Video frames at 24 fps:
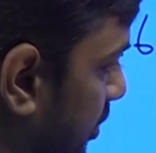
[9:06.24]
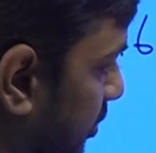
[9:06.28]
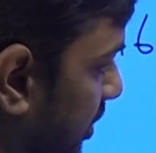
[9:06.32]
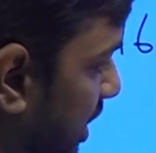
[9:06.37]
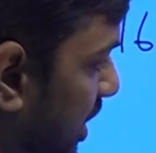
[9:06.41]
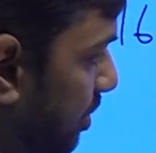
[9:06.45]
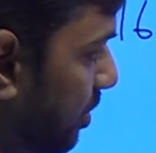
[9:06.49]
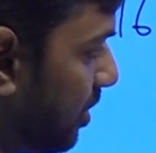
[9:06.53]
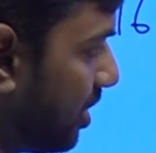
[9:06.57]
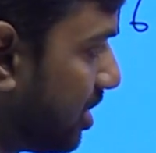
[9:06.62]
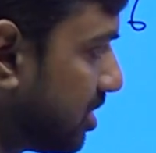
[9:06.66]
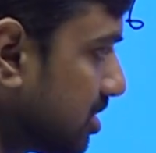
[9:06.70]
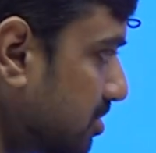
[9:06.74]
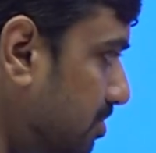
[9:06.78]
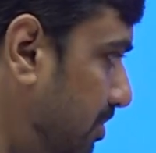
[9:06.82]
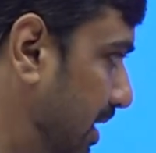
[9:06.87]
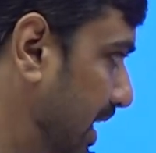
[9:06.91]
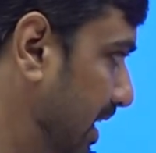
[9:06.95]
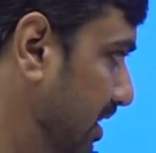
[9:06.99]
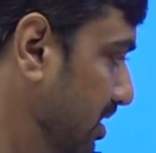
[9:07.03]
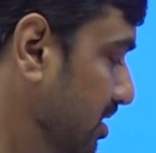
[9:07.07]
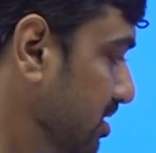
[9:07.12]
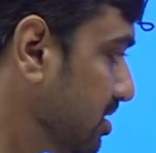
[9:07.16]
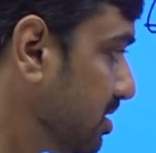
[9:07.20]
we have plus
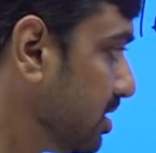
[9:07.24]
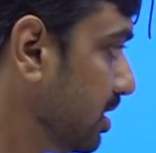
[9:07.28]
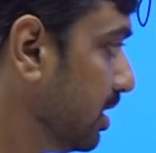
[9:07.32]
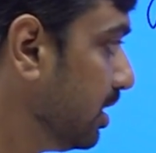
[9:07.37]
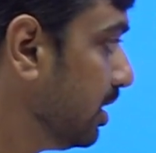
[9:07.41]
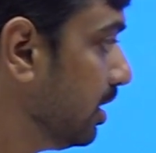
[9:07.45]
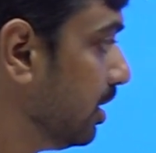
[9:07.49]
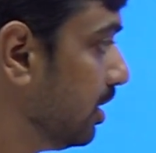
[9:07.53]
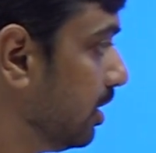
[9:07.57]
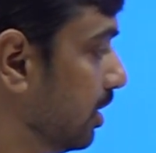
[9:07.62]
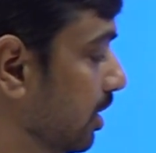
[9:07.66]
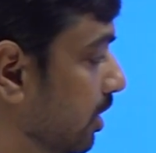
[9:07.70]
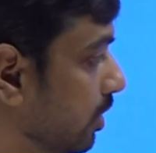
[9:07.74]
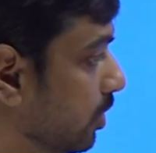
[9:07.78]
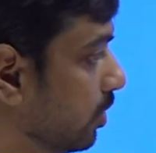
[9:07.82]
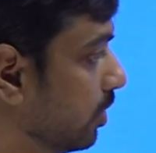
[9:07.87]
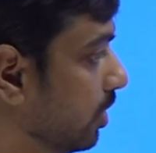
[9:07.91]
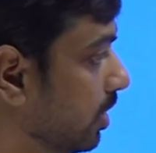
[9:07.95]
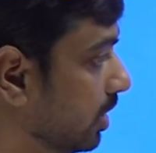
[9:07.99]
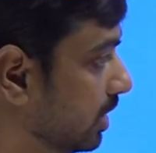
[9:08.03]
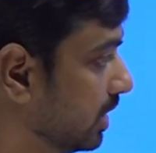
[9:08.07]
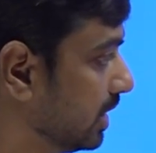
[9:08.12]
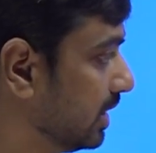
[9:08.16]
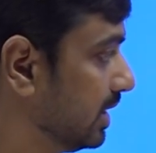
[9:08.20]
minus. So,
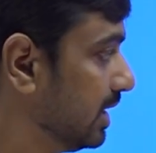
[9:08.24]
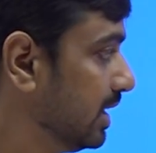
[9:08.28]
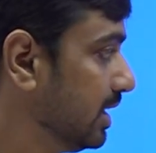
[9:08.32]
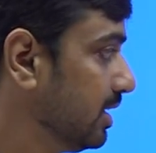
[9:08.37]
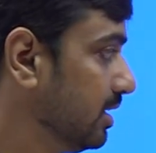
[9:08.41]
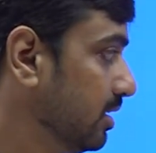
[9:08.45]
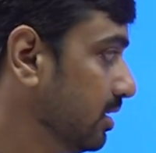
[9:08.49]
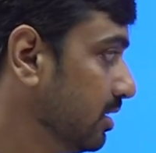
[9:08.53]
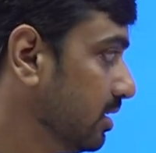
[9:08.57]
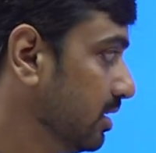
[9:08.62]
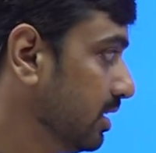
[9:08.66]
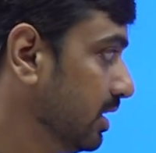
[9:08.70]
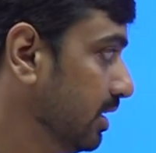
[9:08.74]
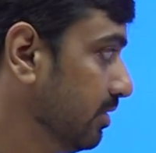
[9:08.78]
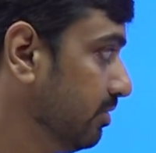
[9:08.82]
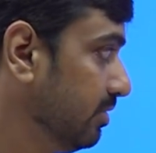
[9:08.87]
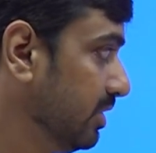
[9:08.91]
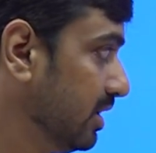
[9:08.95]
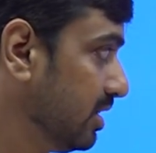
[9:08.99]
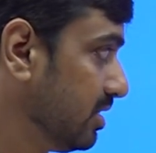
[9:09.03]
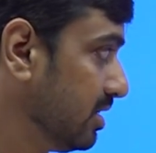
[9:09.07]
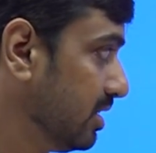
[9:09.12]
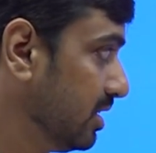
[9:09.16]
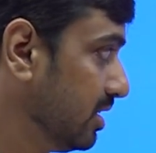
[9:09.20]
other than if
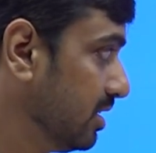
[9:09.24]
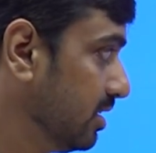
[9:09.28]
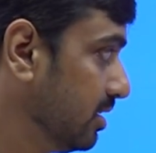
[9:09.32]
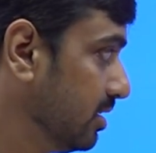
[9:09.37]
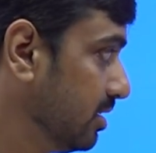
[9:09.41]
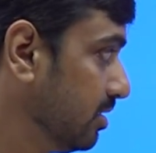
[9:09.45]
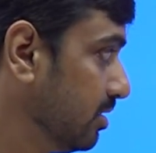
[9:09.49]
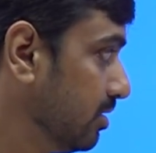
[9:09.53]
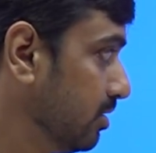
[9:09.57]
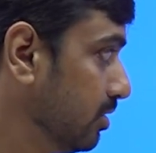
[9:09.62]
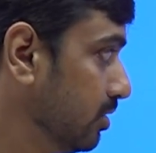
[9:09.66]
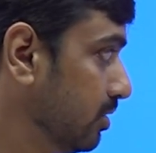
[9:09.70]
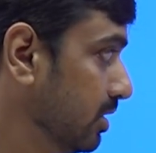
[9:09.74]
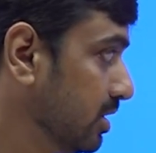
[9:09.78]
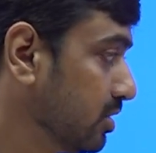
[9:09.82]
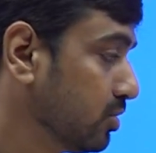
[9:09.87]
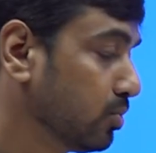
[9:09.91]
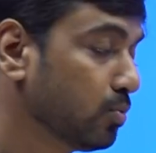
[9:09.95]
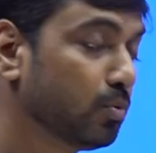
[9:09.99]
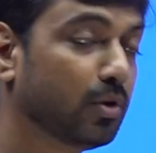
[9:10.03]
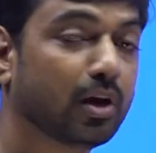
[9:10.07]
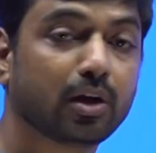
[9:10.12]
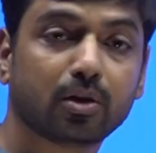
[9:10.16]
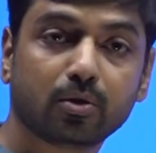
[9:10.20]
this
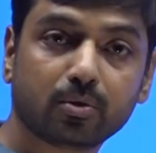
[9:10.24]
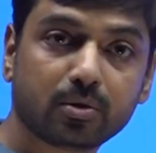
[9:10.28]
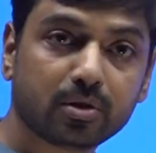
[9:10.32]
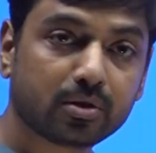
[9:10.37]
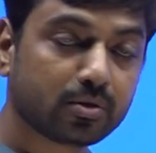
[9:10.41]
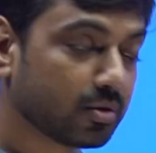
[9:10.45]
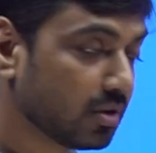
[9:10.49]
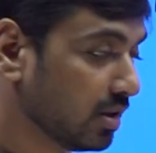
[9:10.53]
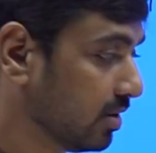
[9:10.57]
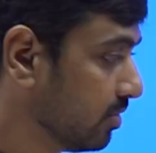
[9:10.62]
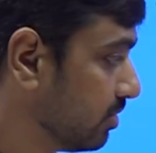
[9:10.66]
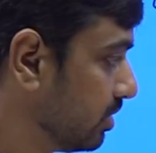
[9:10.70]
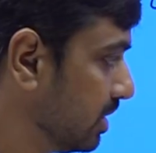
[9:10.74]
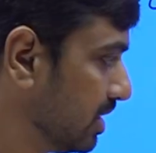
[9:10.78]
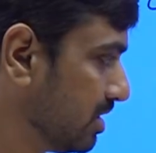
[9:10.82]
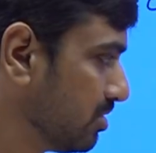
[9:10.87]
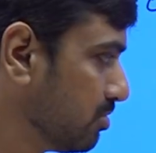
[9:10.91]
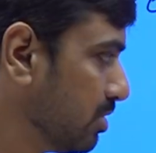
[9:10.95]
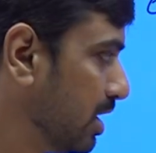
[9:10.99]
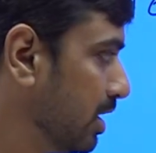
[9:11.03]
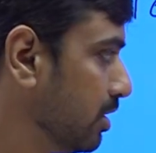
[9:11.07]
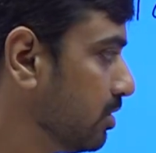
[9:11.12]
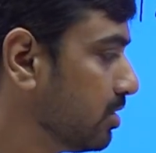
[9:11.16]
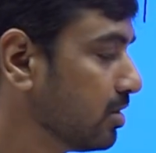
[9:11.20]
square root is
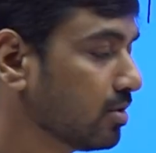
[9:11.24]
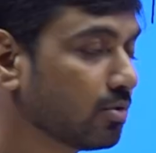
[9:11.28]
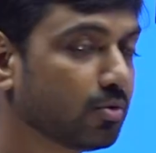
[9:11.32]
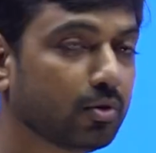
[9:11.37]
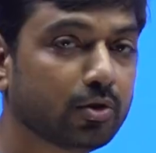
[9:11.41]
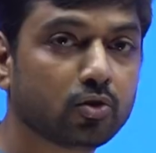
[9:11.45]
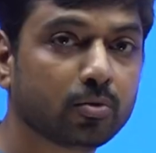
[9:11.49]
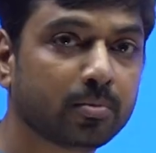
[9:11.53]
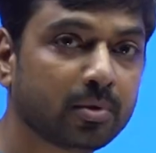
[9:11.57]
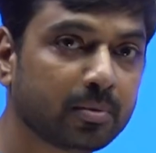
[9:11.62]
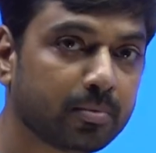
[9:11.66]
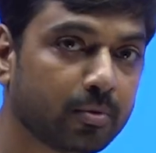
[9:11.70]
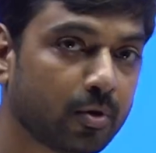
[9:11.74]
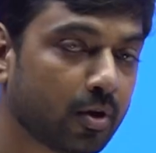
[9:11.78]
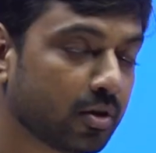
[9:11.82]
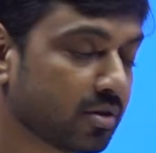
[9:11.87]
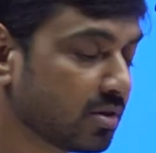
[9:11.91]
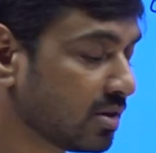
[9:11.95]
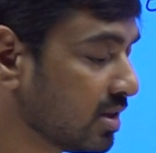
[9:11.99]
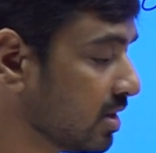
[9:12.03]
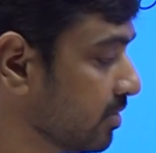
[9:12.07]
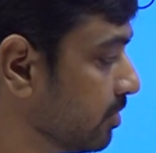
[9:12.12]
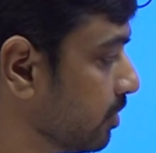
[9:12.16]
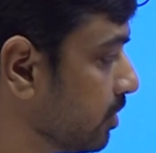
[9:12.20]
going to be
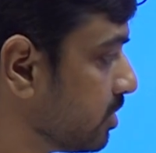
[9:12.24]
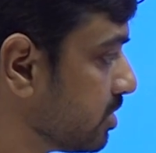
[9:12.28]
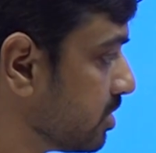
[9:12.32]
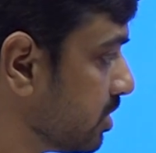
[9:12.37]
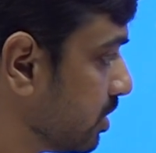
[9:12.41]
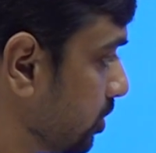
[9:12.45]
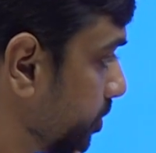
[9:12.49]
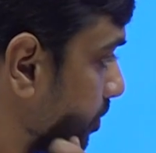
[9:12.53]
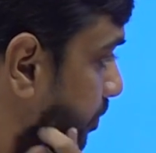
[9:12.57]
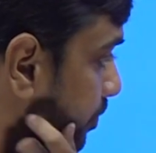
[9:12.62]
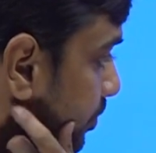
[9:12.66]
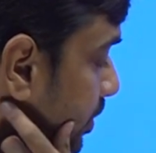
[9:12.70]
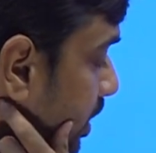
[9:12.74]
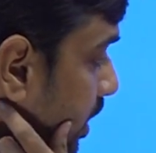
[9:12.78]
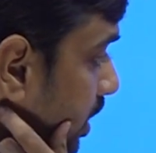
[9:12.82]
positive or 0.